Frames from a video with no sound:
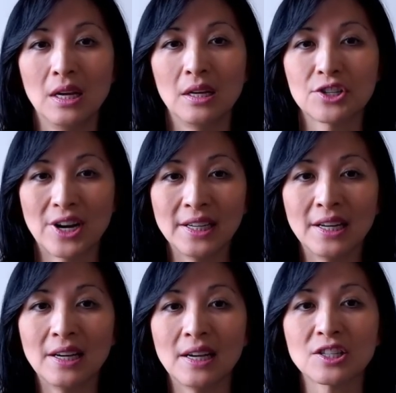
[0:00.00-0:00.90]

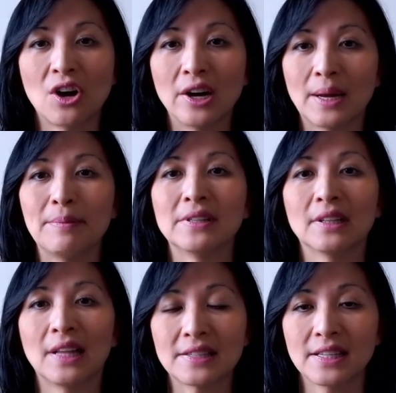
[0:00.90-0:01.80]
China has caught up in the
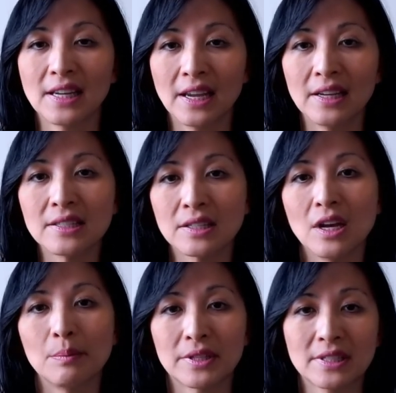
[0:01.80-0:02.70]
last decades,
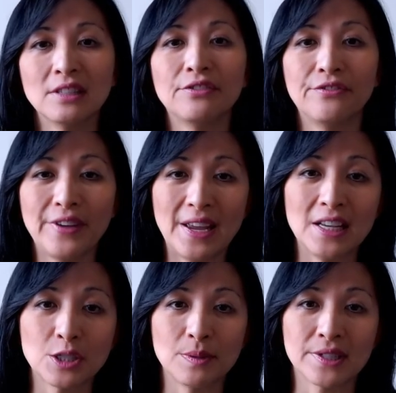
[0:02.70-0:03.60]
but still
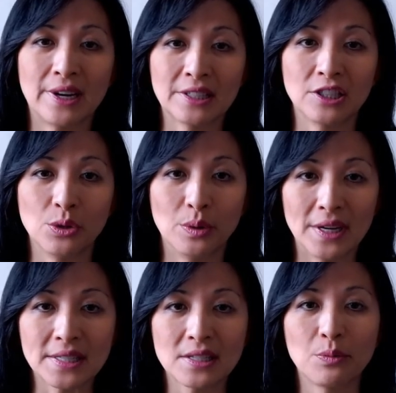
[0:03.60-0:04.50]
fades beside the U
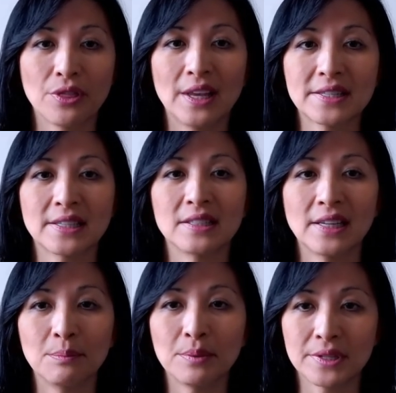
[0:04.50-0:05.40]
S with less than
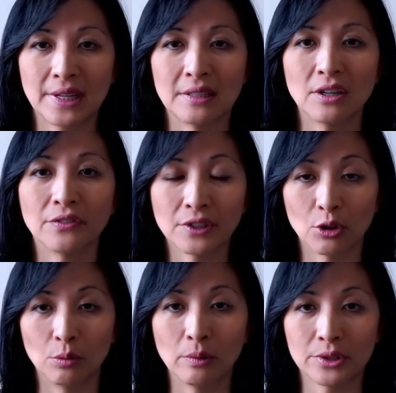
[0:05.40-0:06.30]
ten percent of the
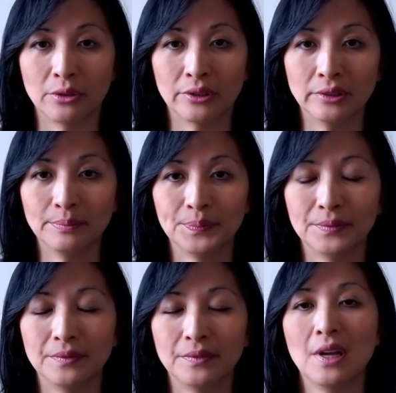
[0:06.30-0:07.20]
global total.
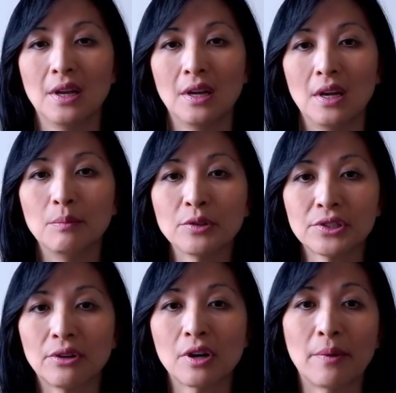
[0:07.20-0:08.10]
Most
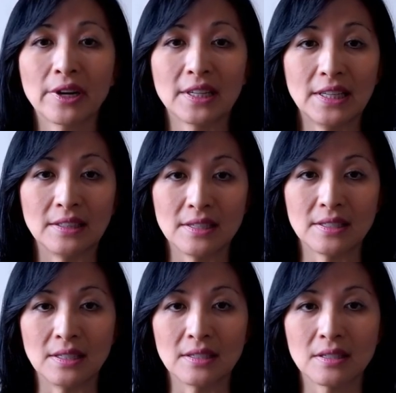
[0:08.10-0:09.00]
stock market
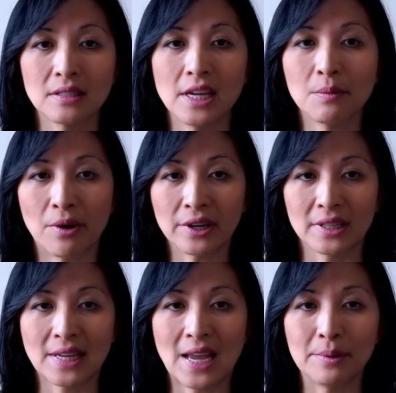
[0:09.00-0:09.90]
indices take market
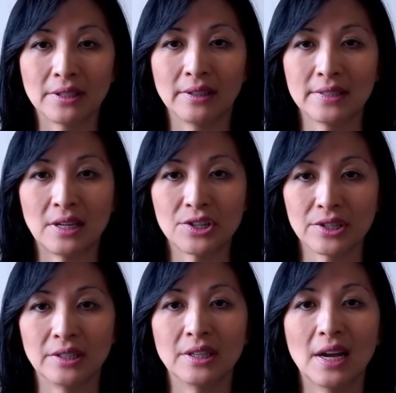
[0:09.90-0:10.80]

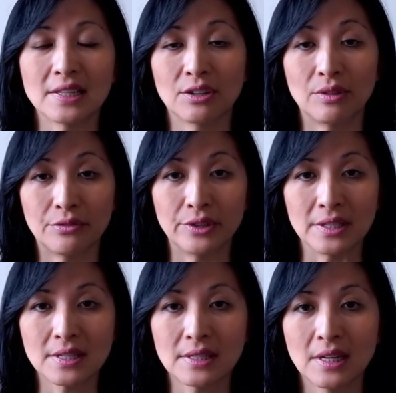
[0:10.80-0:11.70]
capitalization as a
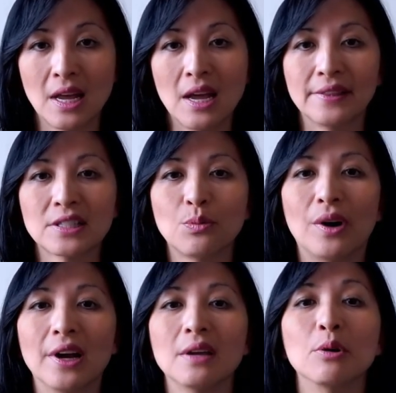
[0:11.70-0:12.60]
reference, and that's
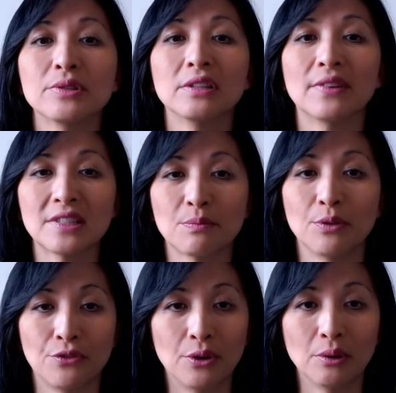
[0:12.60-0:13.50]
why most investor
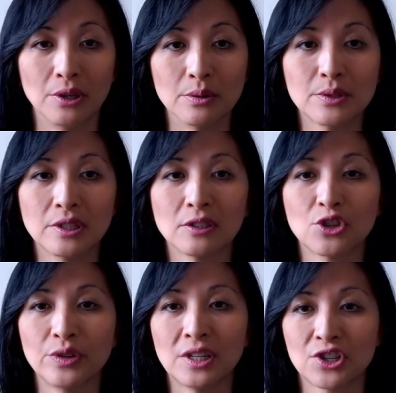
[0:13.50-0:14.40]
portfolios still
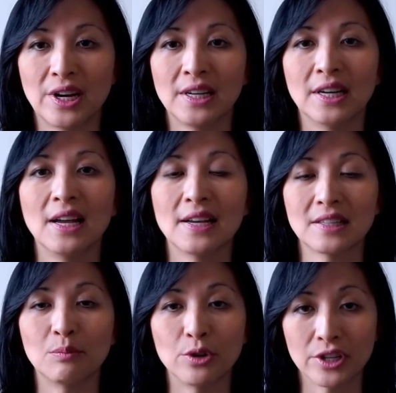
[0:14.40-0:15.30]
treat China as
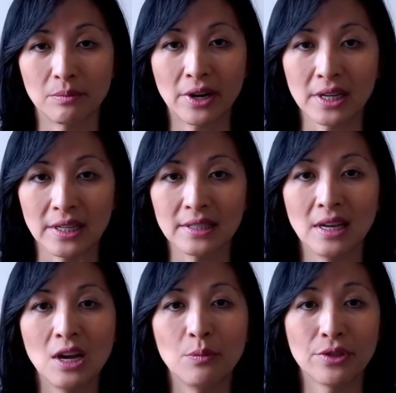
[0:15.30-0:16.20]
emerging market
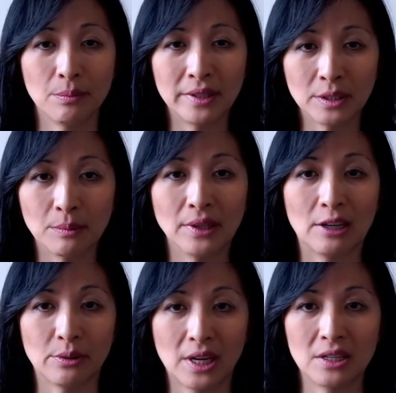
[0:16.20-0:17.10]
with a minimal
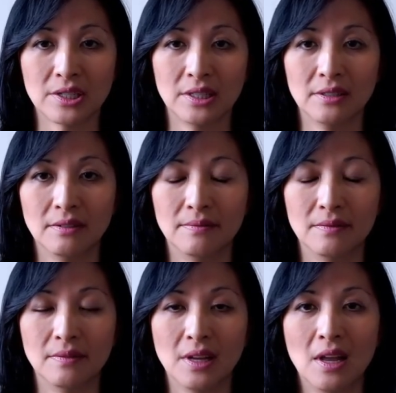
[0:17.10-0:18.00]
allocation.
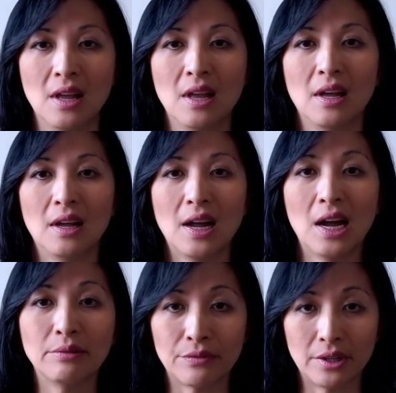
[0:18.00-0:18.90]

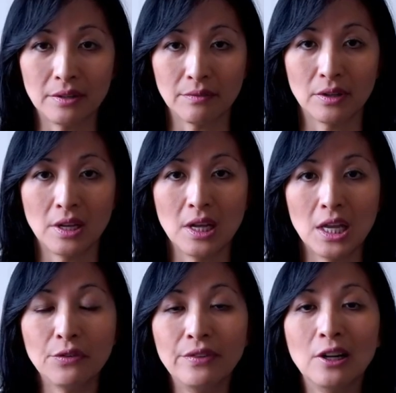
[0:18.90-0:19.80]
However,
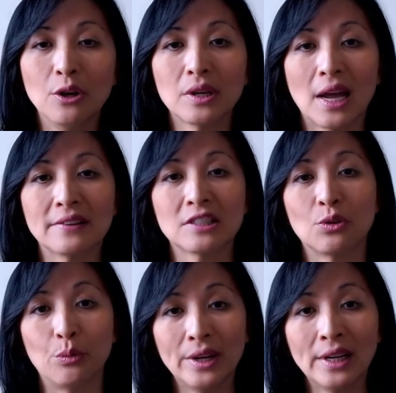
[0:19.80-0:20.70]
if we look at the
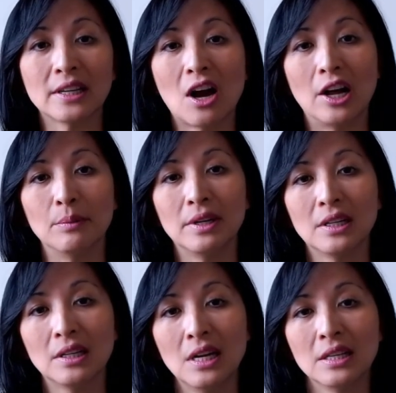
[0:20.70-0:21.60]
real economy,
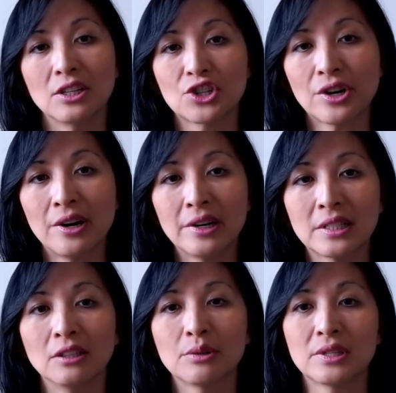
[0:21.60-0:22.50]
the chart
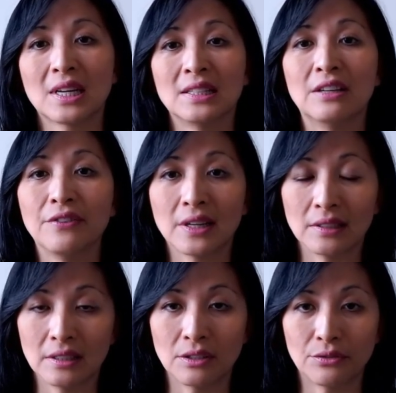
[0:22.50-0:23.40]
looks
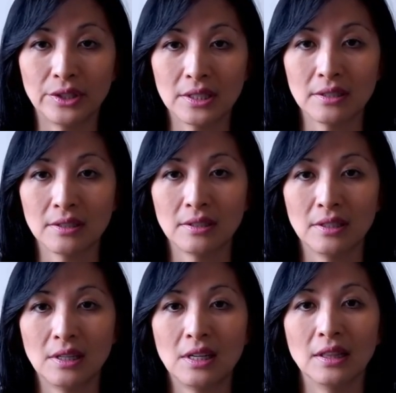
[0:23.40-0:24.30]
significantly different.
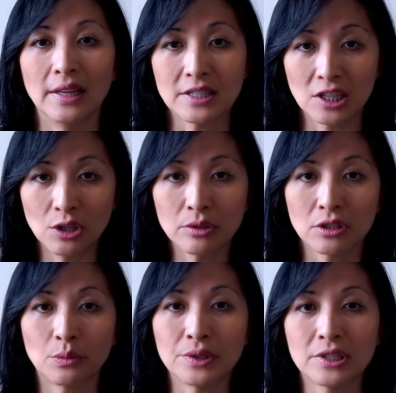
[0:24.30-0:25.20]
Less skewed
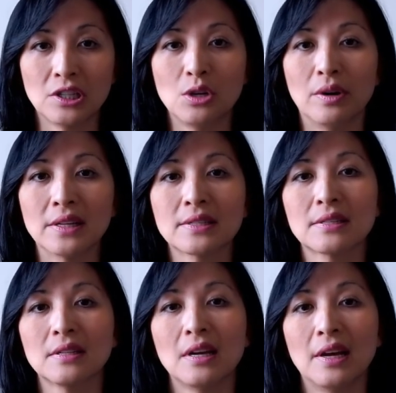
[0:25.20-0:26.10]
towards the U
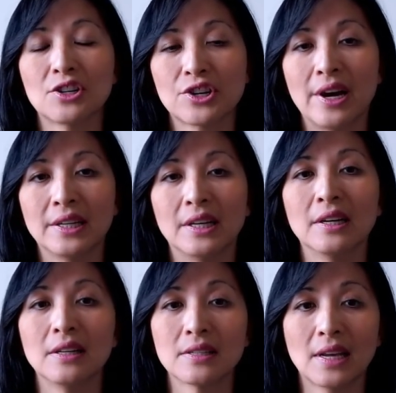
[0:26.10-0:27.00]
S, and China
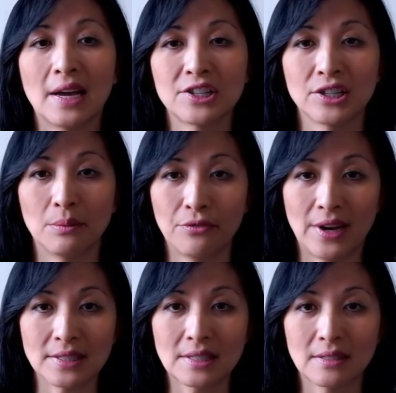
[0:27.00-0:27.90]
is catching up
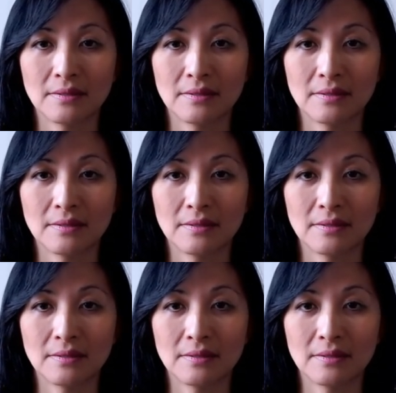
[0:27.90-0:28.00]
fast.